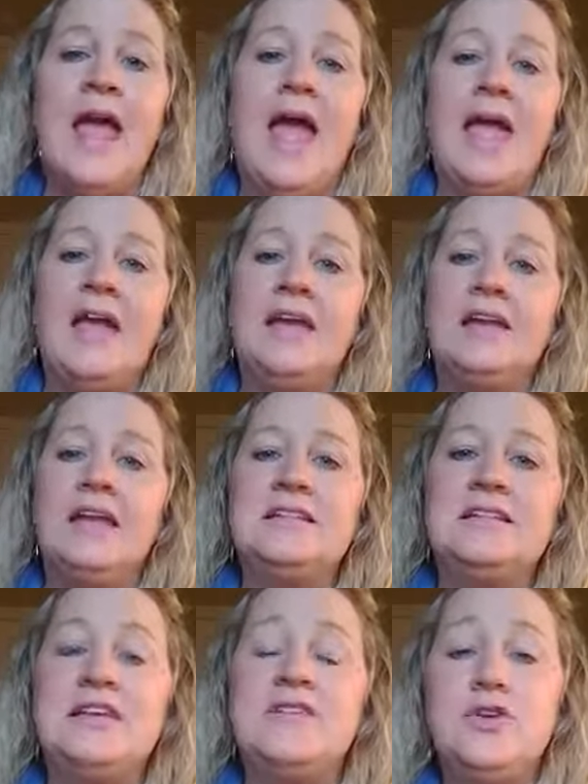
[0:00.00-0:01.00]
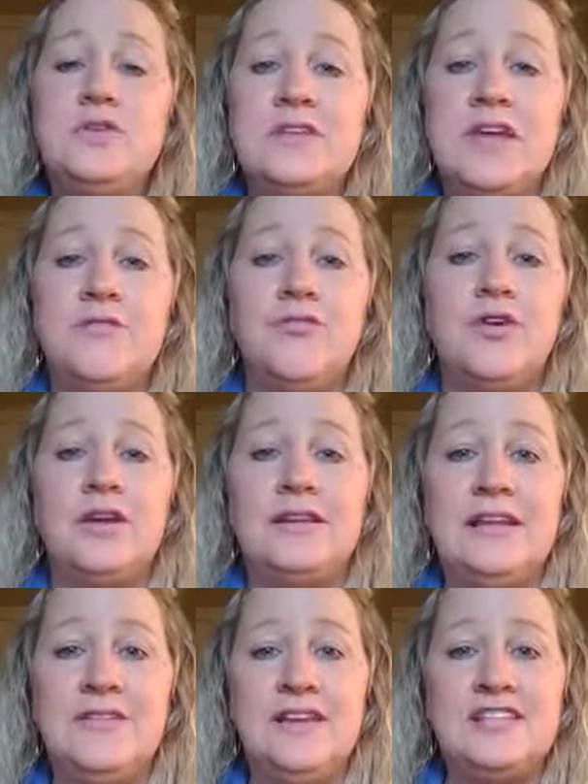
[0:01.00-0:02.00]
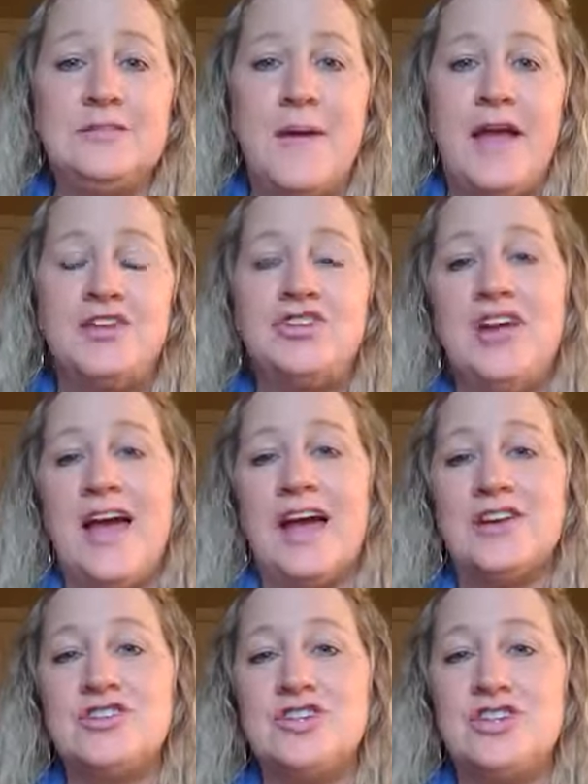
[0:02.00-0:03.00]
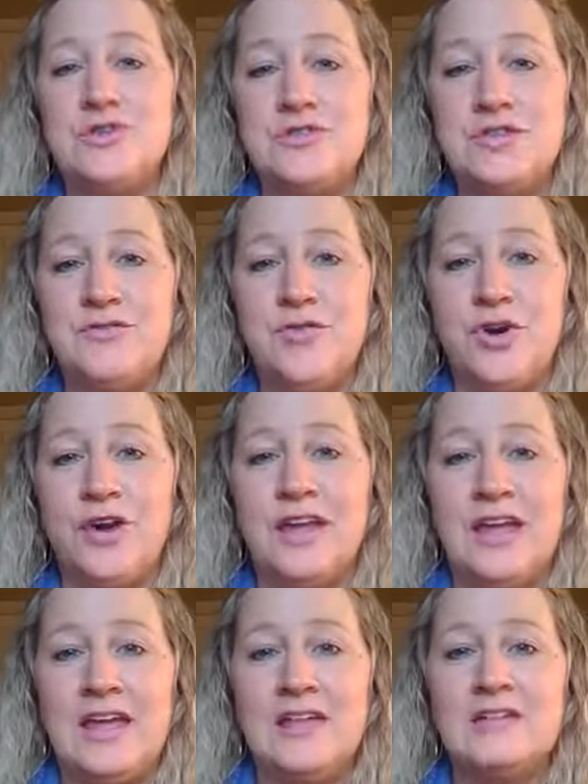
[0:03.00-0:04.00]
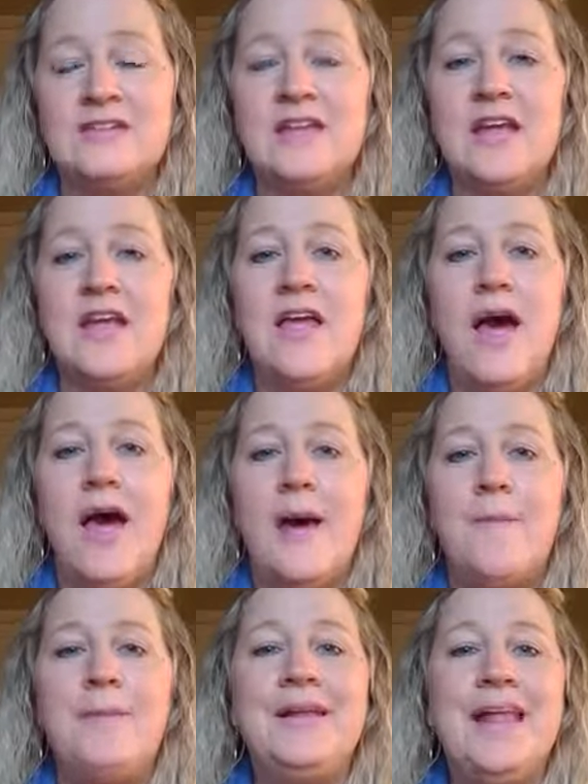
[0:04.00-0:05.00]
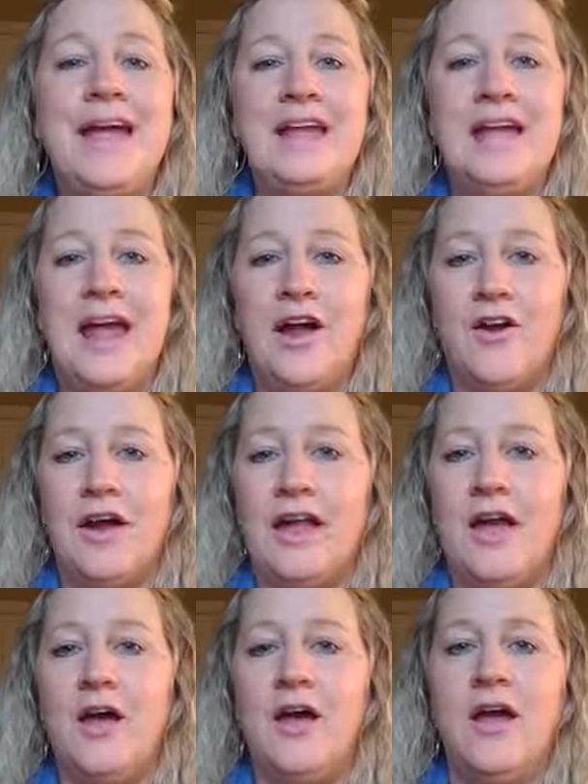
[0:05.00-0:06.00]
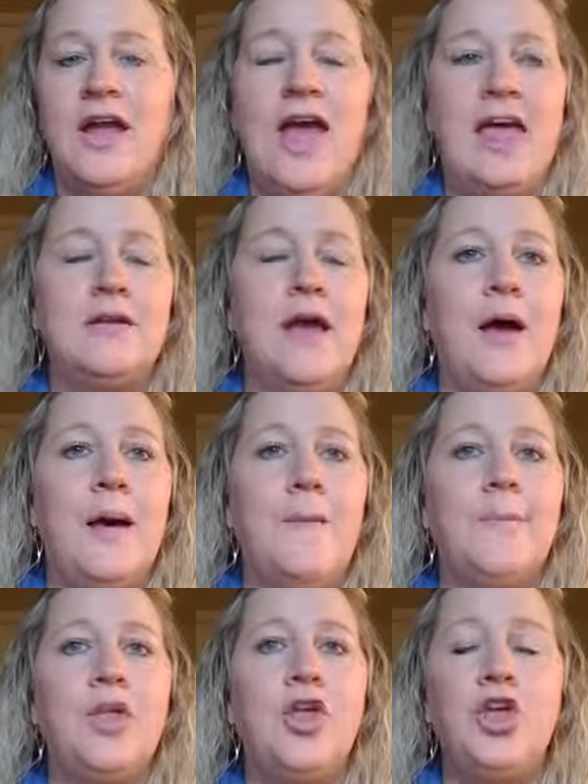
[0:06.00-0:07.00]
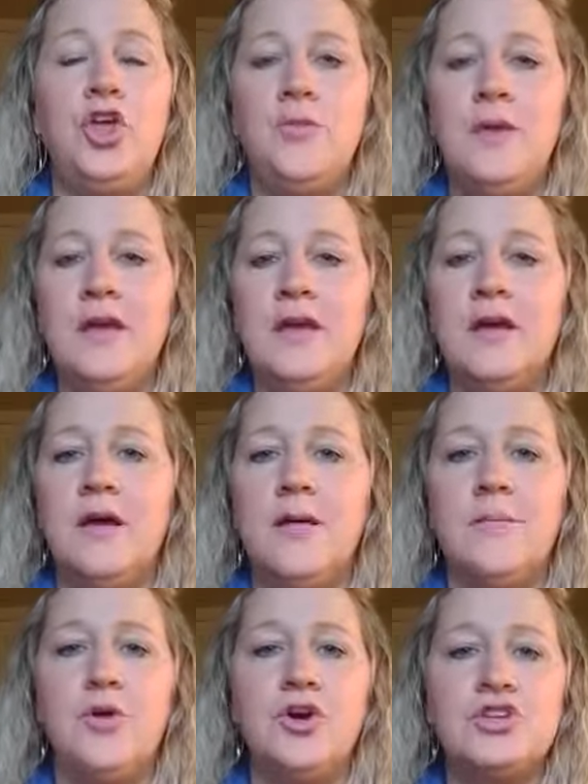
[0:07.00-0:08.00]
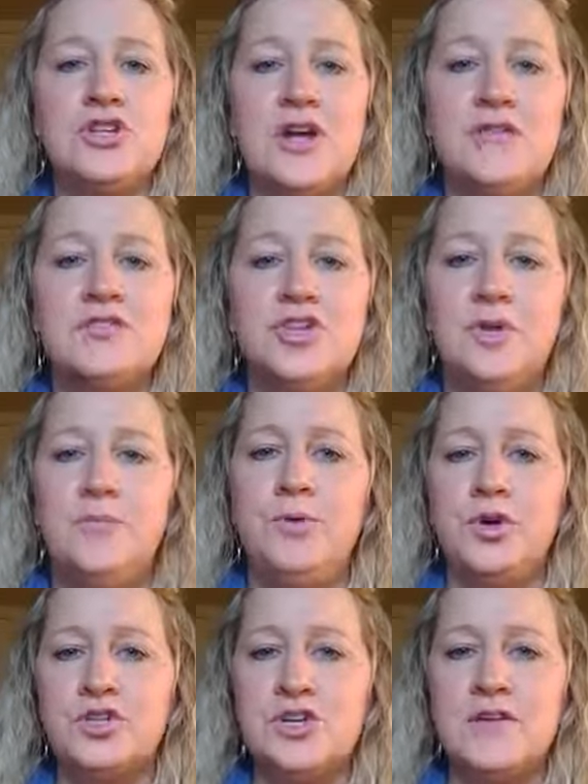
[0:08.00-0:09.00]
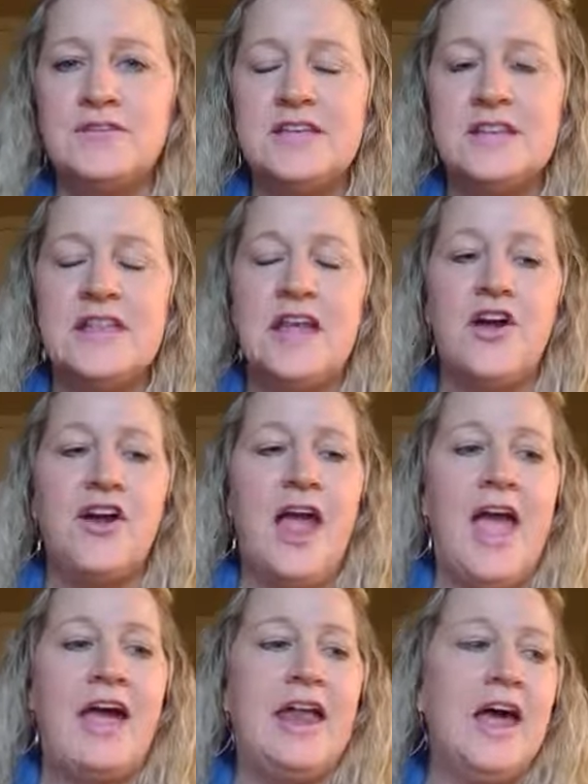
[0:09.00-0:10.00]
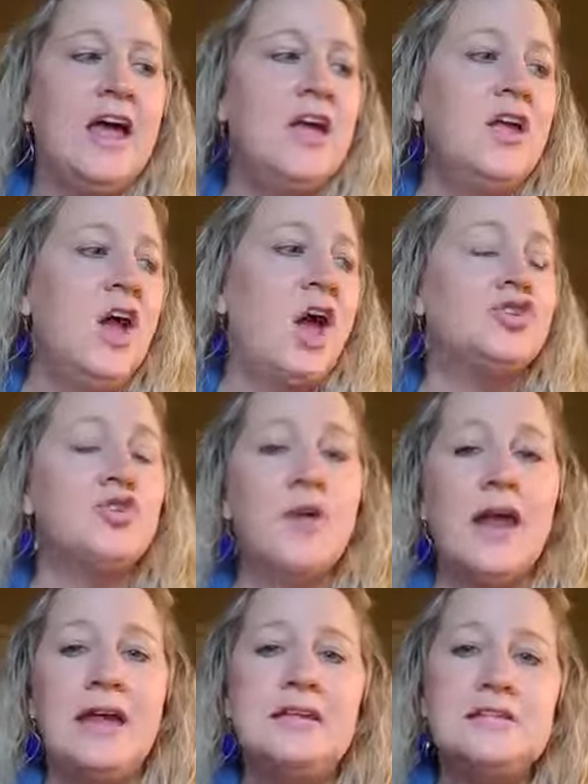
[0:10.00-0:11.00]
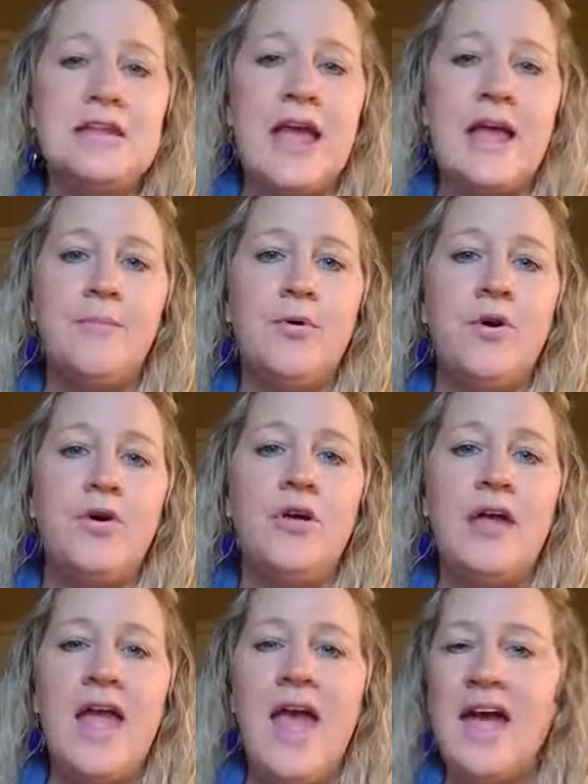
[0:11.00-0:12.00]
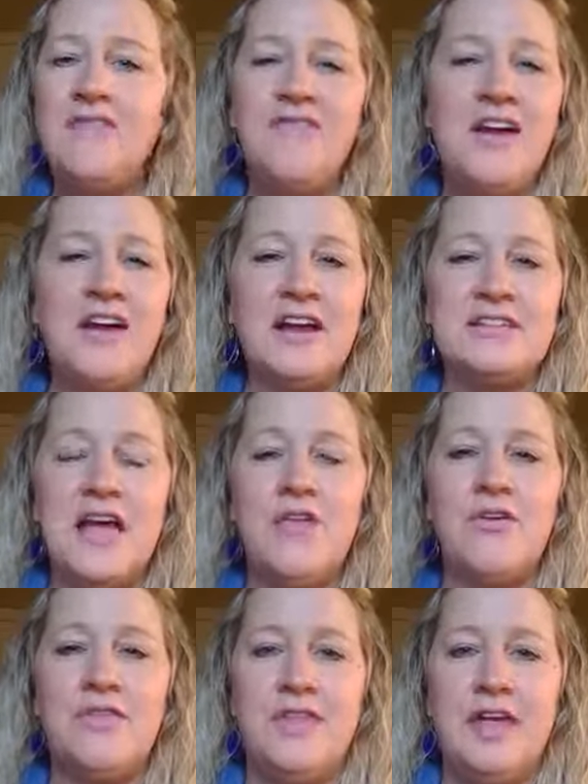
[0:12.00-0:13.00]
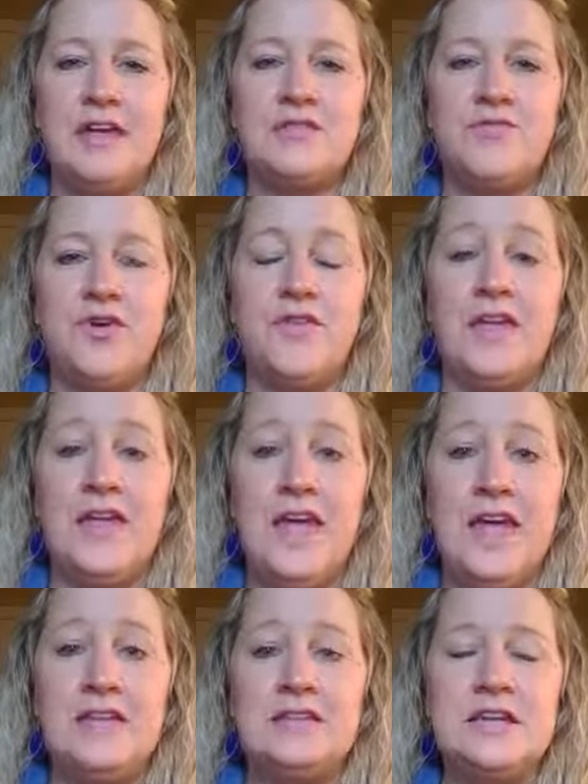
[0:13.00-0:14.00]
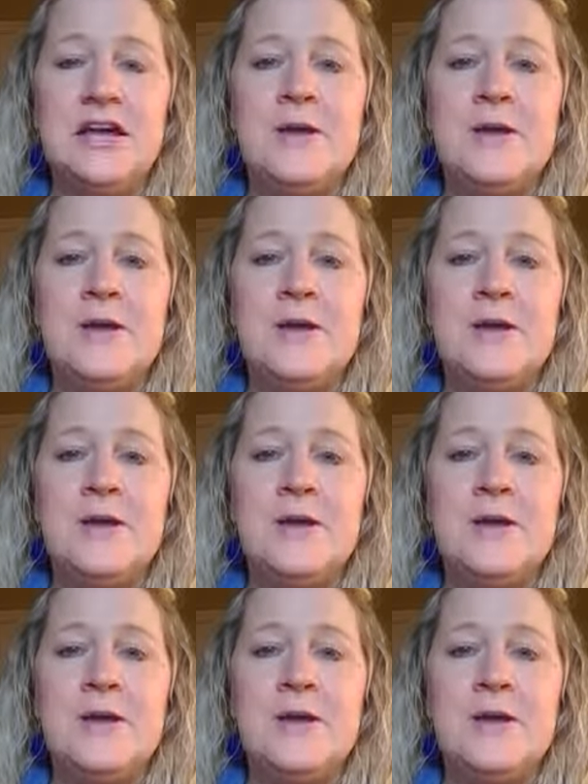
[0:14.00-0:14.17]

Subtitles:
And instead of using it for a living space, she actually used it for her kids' play area. It had cube bookshelves in there. It had a train table, had various other things for the kids.